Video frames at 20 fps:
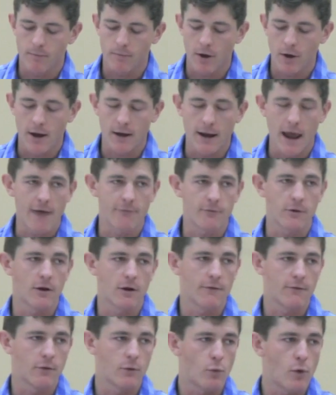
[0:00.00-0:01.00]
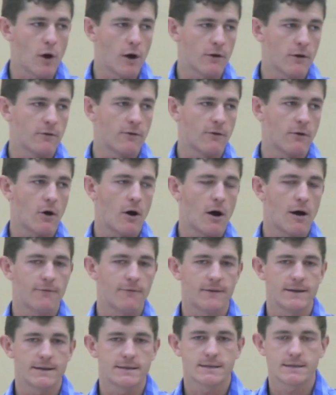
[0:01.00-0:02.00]
But after Governor Walker took
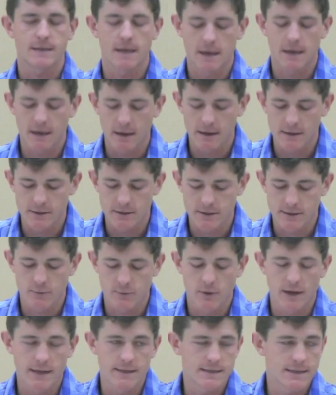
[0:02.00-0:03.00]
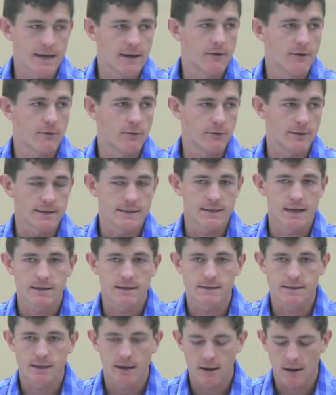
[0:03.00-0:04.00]
office, he just reinstated truth in
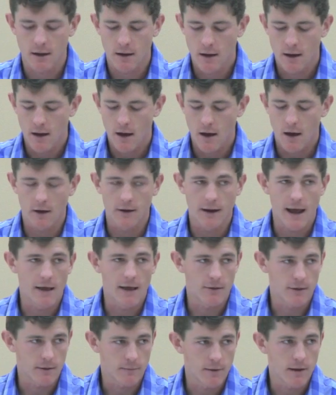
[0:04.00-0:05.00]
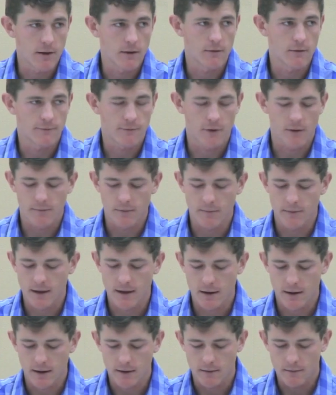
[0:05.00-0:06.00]
sentencing, an ALEC bill from the
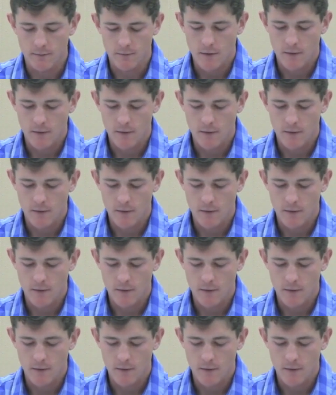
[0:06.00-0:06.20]
beginning.